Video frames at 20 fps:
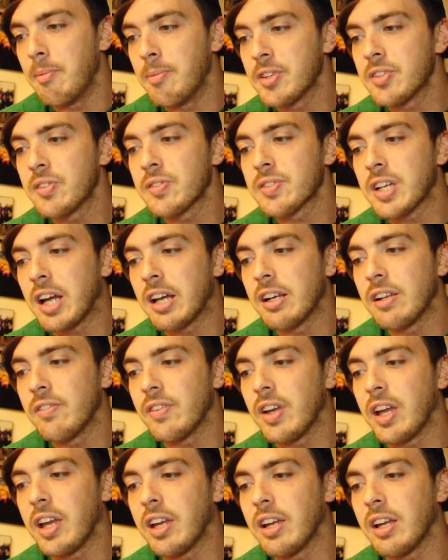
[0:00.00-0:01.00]
This is where
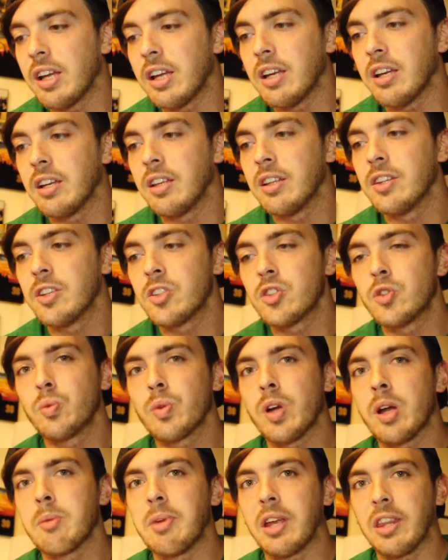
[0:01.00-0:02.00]

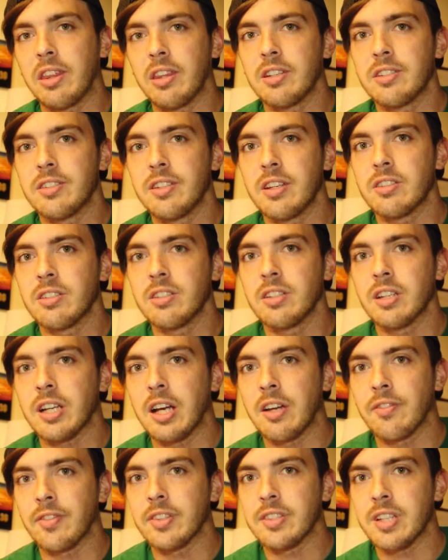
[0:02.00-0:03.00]
I made the decision to
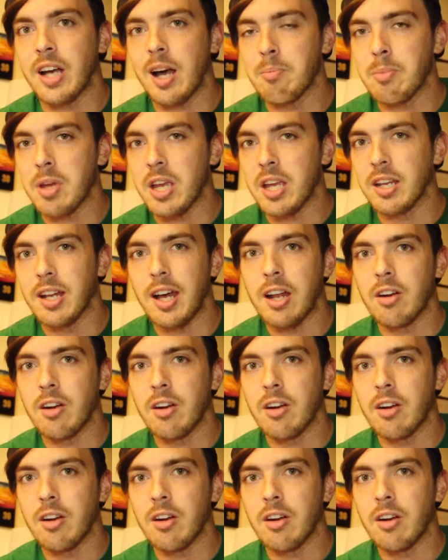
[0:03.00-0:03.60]
count the top eight.